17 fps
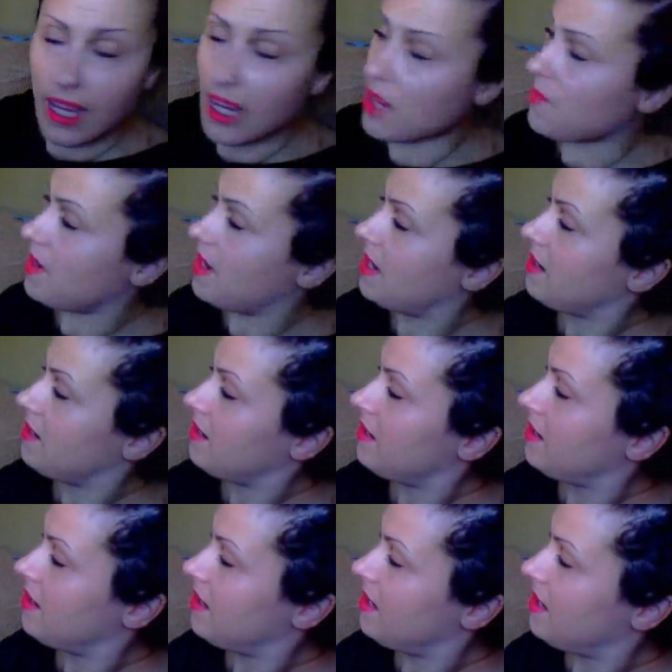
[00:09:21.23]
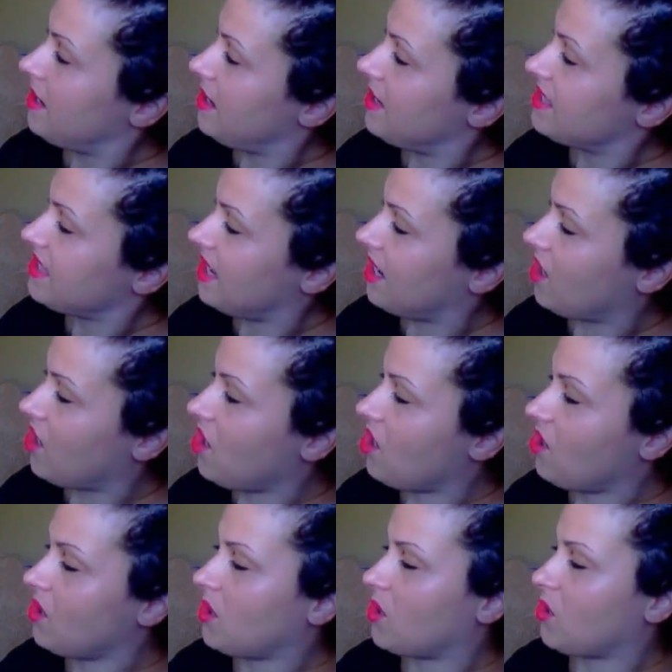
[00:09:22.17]
Anyway, it's like
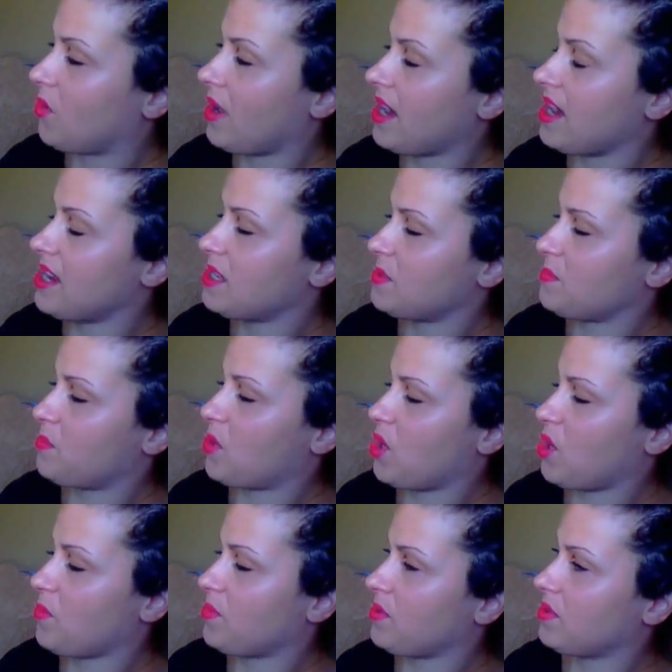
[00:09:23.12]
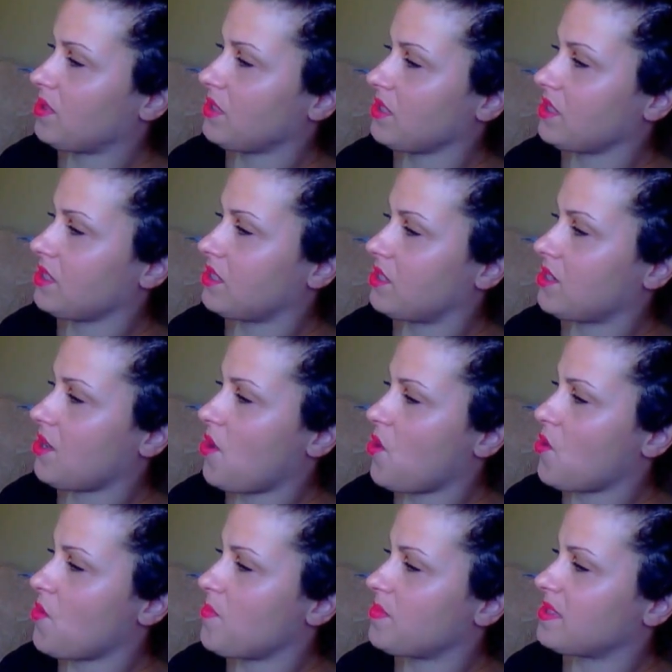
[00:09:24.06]
all grays, purples,
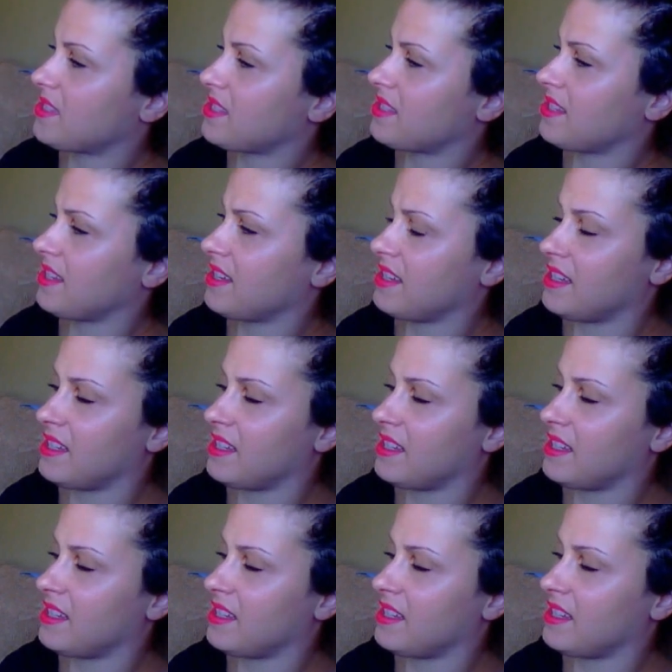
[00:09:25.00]
taupes,